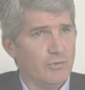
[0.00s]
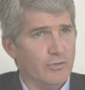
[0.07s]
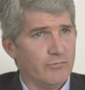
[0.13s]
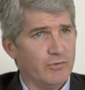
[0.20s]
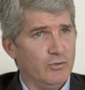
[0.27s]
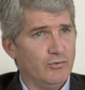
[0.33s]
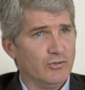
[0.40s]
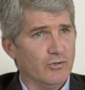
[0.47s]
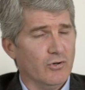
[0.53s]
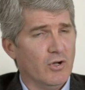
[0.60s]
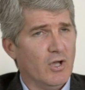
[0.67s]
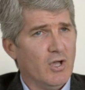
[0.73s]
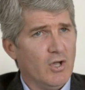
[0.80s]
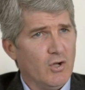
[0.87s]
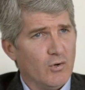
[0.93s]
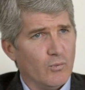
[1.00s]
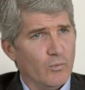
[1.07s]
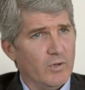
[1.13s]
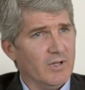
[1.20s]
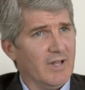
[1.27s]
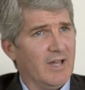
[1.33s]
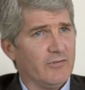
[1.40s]
in your future,
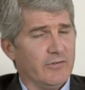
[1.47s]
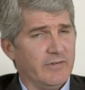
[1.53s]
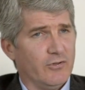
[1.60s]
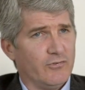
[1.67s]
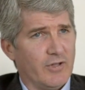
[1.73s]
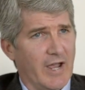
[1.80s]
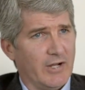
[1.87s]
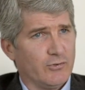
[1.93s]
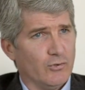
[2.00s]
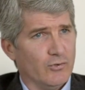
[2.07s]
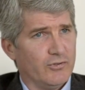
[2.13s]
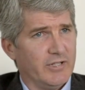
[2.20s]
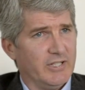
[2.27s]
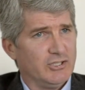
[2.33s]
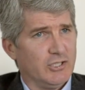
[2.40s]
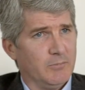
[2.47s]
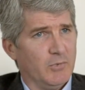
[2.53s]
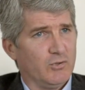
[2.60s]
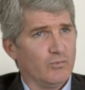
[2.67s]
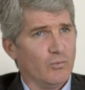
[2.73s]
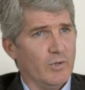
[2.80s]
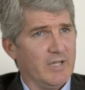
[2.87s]
realize that this natural tension
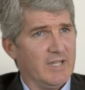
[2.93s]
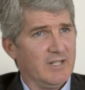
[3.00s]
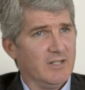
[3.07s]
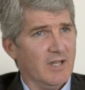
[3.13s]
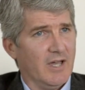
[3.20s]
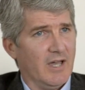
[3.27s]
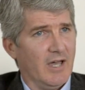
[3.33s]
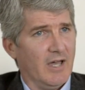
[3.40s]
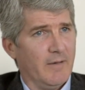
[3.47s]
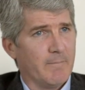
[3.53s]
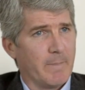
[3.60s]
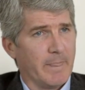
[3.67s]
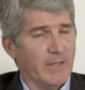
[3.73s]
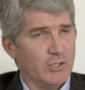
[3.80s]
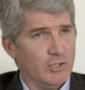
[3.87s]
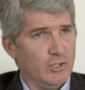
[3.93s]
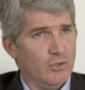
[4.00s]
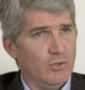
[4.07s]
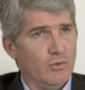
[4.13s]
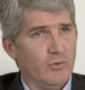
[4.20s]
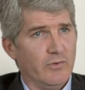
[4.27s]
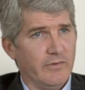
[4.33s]
between
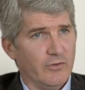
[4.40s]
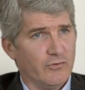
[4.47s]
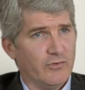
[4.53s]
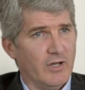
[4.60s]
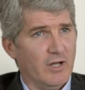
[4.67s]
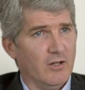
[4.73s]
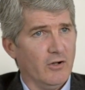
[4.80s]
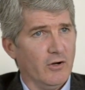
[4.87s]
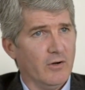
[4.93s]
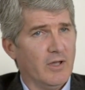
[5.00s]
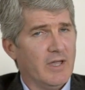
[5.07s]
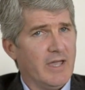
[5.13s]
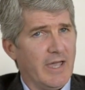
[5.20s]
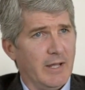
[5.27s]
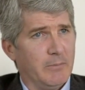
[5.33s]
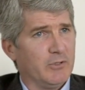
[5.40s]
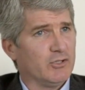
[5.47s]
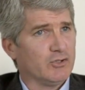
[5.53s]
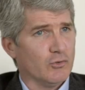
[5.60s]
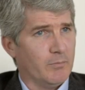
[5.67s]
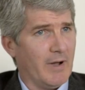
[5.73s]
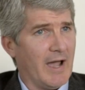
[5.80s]
you, the seller, and a
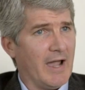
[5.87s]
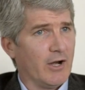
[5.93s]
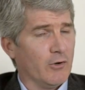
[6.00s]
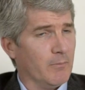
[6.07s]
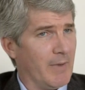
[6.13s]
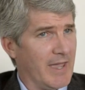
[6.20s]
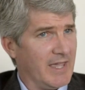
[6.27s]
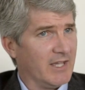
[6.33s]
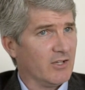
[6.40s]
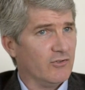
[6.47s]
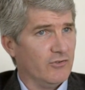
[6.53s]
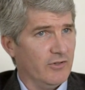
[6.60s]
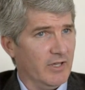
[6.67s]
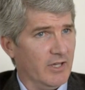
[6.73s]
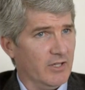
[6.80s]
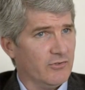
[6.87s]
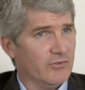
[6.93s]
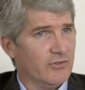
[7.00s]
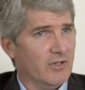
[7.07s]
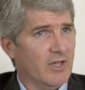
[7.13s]
potential buyer may exist.